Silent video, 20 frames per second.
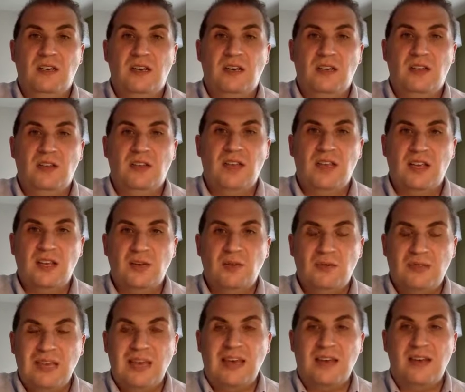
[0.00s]
that you
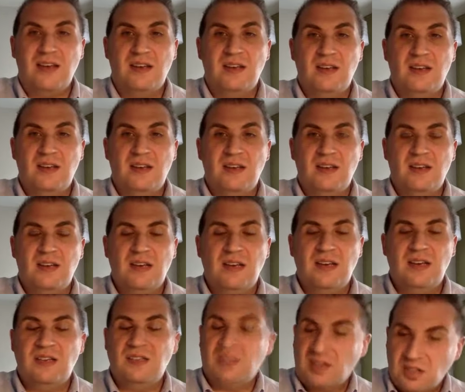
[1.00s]
did in
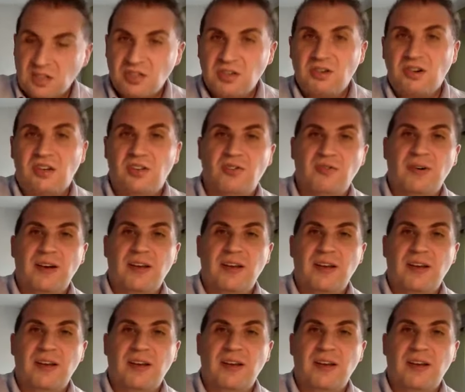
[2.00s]
633.